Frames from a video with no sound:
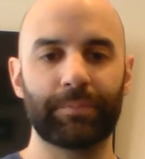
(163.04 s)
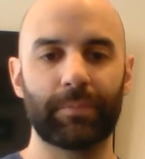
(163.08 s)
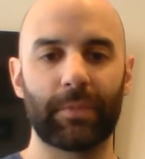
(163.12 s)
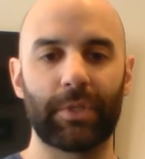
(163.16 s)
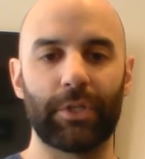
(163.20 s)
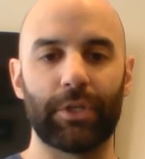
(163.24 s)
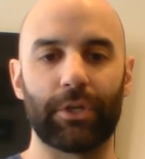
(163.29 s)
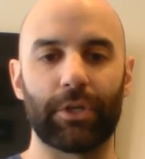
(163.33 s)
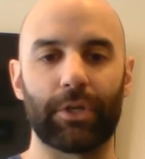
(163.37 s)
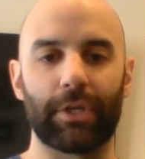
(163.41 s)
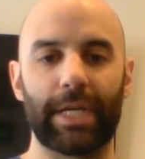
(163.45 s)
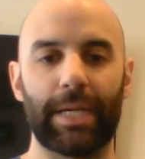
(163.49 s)

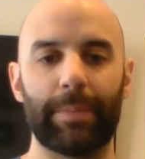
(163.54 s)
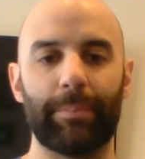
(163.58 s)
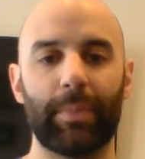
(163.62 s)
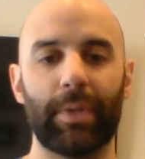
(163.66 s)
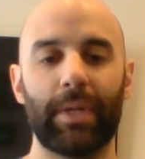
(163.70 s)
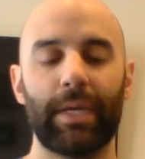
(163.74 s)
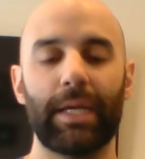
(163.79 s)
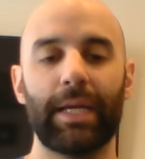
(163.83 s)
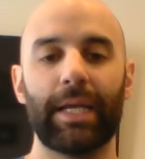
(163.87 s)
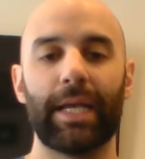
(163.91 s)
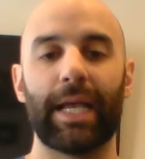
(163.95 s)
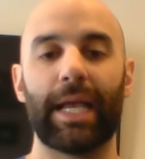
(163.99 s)
your hip,
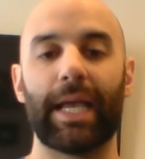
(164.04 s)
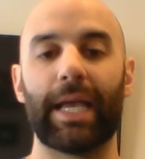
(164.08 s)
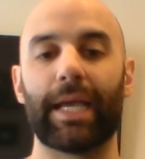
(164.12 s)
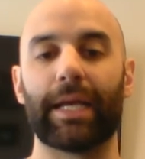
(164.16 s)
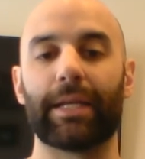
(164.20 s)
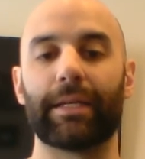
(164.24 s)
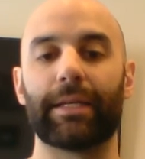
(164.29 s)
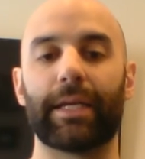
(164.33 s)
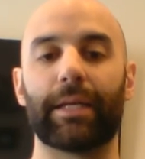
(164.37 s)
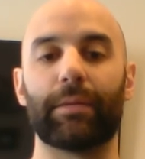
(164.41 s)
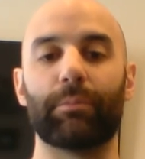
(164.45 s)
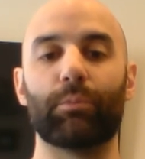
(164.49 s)

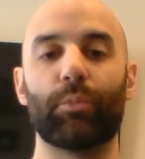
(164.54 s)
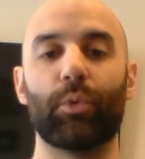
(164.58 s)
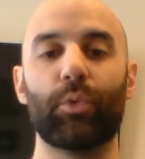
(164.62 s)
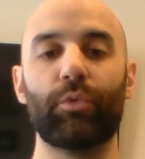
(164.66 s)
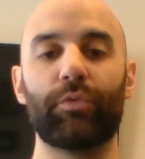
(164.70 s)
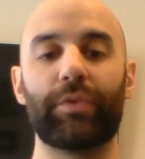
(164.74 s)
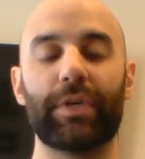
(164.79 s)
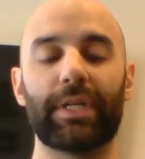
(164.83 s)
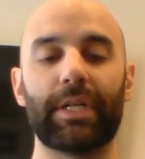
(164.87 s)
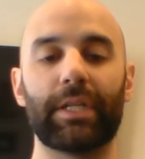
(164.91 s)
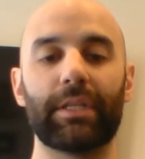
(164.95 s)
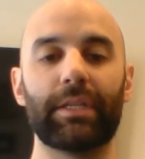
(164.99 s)
and
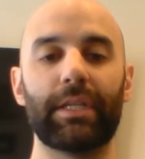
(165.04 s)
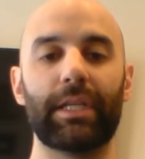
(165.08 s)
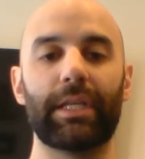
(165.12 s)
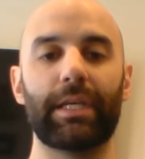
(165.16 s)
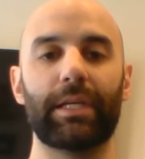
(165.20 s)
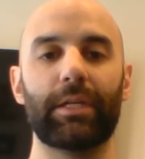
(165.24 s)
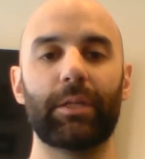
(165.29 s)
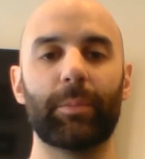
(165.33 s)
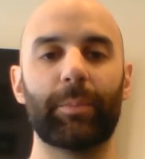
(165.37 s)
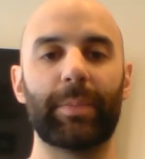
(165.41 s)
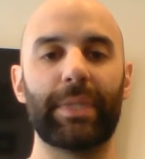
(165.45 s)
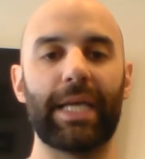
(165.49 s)
move it a
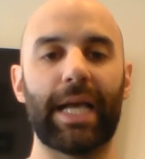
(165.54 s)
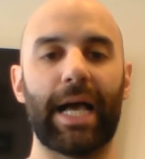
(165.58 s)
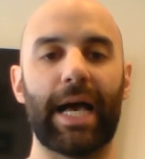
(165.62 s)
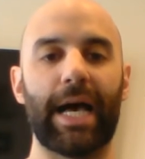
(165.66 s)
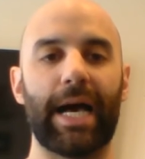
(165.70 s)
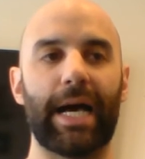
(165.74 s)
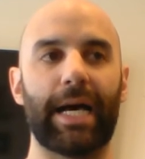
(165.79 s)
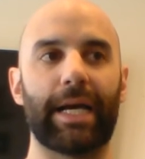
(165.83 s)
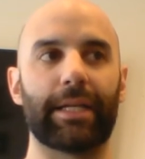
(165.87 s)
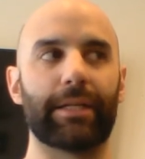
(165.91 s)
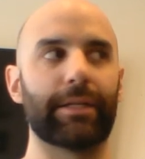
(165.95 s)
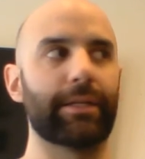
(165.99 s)
little
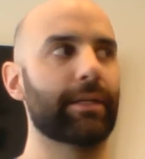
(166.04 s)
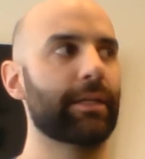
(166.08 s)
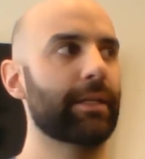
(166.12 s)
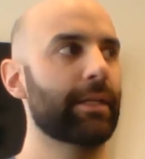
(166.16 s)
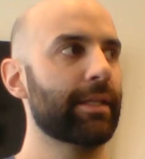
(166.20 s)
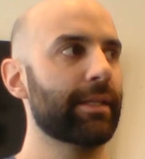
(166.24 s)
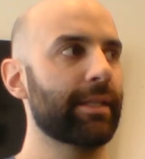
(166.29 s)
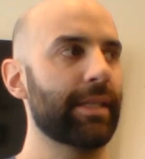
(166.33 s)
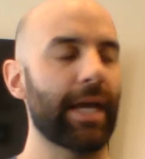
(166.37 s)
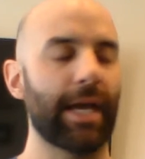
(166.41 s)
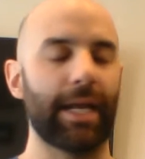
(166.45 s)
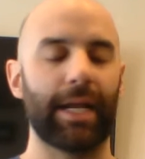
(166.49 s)
beyond
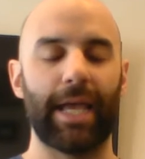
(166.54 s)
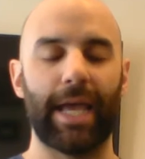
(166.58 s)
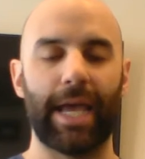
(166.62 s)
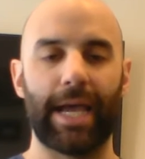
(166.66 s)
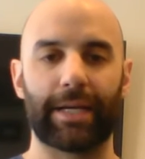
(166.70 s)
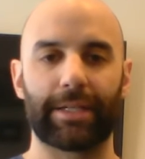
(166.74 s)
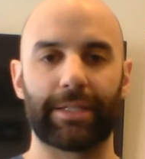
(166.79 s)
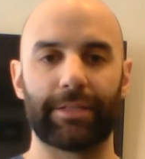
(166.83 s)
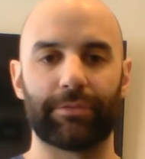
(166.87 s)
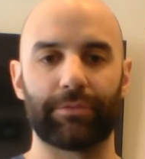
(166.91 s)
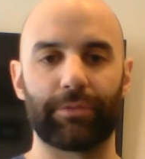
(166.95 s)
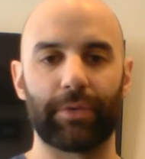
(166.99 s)
that
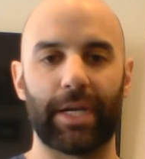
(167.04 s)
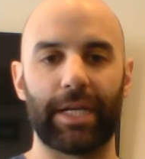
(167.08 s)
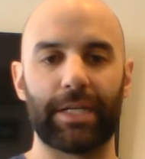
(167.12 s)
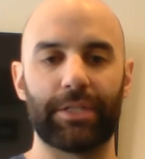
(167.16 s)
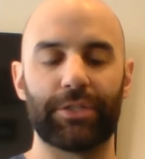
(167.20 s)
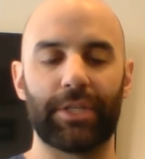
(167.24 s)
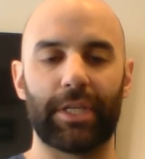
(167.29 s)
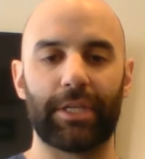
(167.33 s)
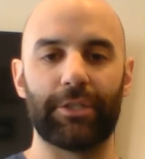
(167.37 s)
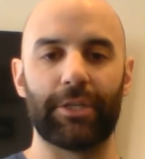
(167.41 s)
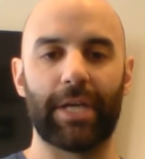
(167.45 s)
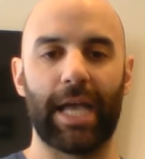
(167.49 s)
active range
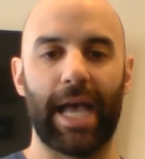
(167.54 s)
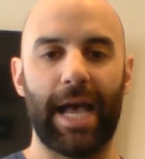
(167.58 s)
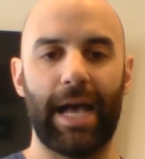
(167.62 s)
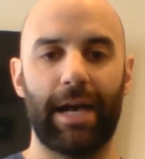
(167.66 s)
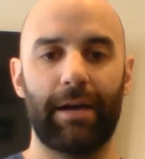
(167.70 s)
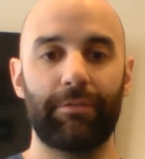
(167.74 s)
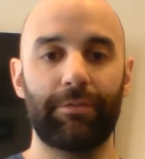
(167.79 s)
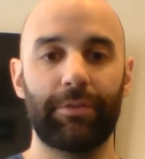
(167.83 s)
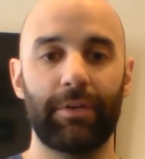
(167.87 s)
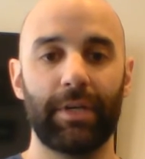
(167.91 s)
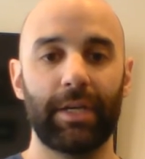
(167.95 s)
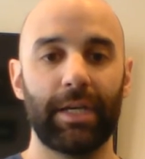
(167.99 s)
that you
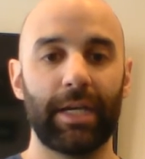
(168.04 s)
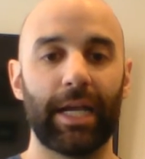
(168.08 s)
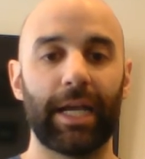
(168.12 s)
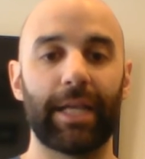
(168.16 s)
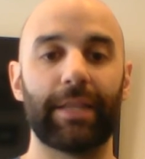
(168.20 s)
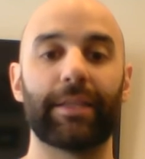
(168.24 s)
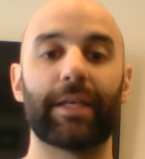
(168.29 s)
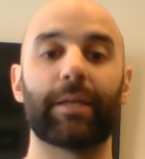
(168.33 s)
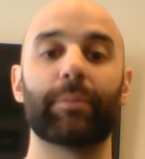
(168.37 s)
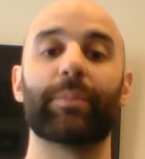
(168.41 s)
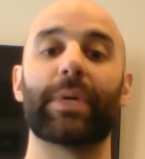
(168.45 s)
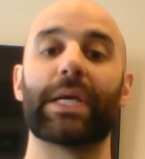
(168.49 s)
have,
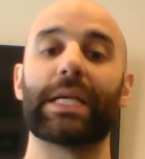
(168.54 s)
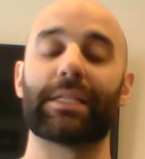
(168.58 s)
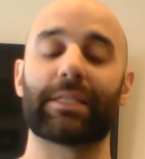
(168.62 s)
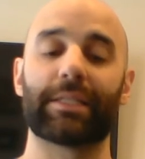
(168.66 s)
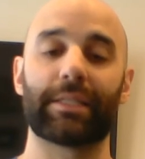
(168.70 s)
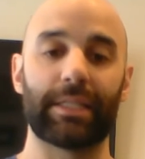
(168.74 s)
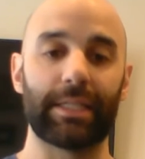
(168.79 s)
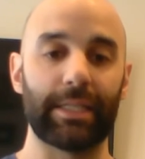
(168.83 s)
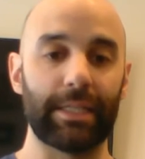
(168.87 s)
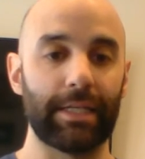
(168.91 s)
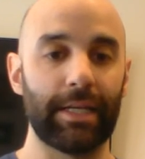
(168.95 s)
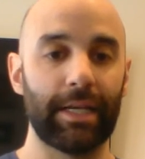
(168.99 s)
and then
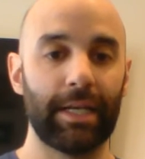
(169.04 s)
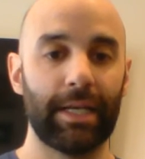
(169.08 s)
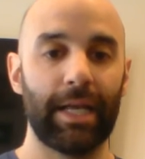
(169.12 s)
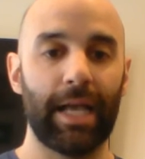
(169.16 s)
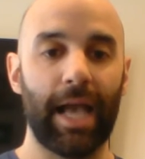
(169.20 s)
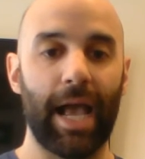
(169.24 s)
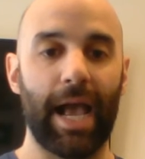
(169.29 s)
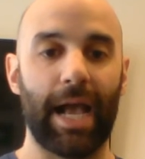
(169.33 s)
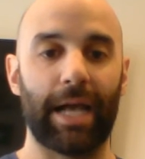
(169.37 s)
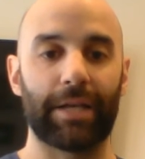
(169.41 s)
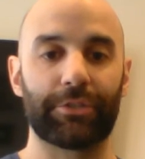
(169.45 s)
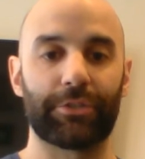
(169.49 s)
basically
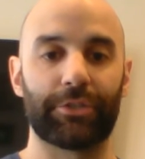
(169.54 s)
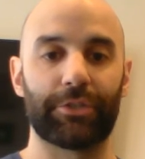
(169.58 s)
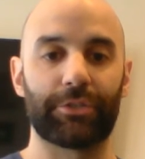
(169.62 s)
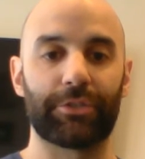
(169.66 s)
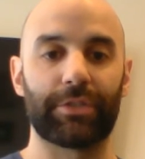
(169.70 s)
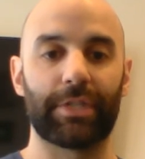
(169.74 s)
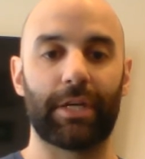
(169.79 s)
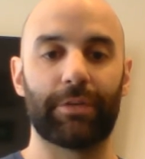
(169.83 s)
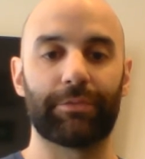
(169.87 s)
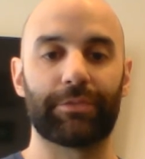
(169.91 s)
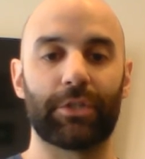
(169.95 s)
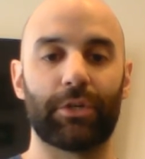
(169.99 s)
ask
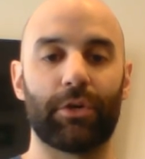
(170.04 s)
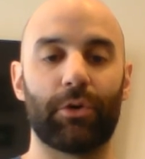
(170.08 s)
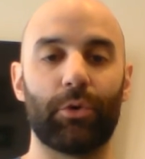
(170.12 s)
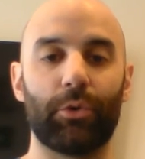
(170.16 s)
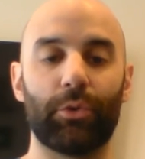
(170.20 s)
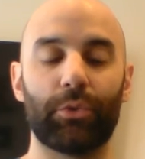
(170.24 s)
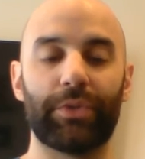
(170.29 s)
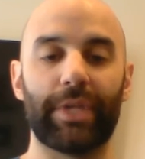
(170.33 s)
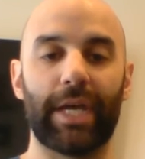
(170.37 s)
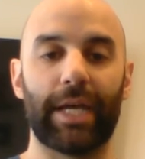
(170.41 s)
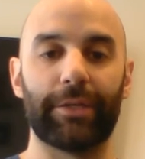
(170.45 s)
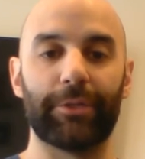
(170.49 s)
yourself to
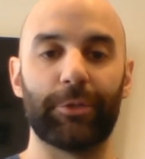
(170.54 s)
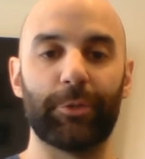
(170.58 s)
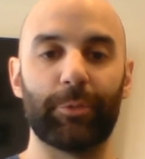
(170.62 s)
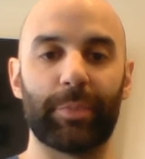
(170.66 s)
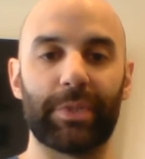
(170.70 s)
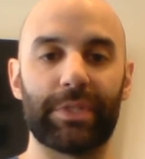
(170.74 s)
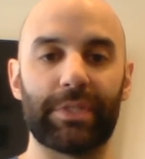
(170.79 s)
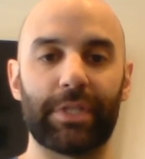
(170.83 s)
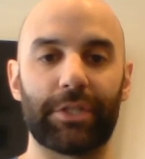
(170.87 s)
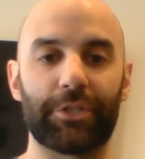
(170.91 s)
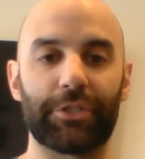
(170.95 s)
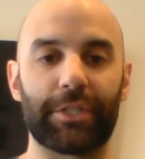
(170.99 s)
hold that new
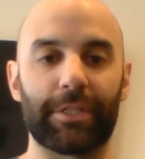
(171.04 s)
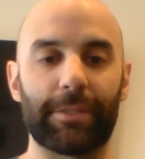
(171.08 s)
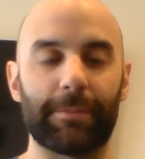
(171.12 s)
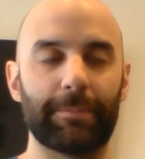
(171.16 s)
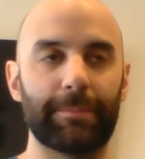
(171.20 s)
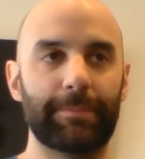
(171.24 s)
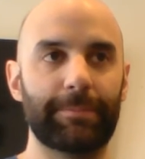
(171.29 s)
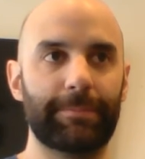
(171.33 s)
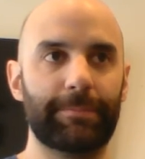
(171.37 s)
position.